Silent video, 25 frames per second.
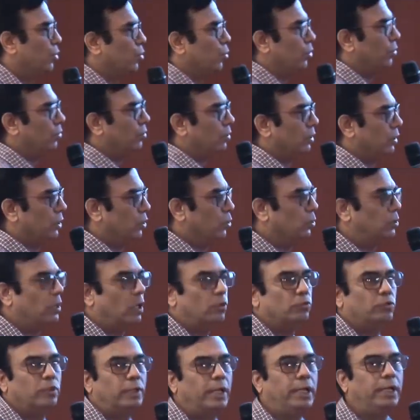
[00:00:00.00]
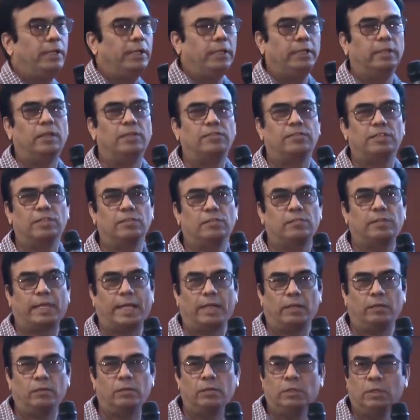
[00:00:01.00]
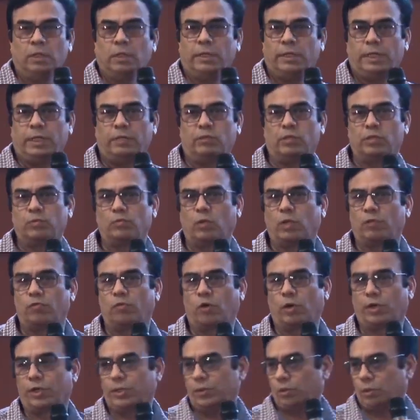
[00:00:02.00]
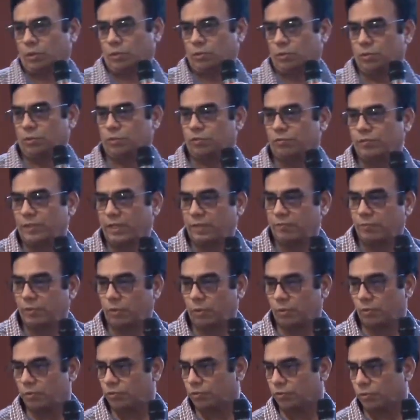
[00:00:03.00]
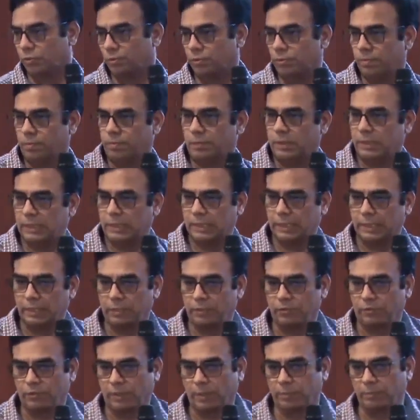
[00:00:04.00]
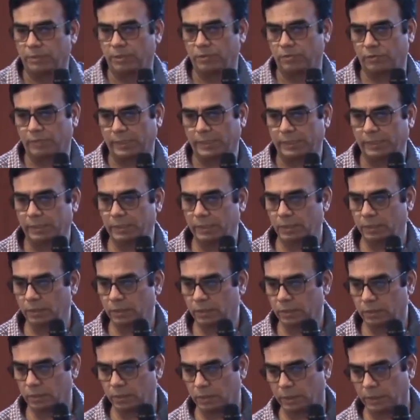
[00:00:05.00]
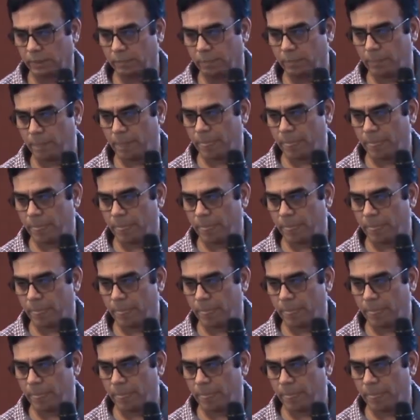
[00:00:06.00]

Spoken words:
2018, and since then it was 140 odd crores. We have grown, so let us skip this side, okay?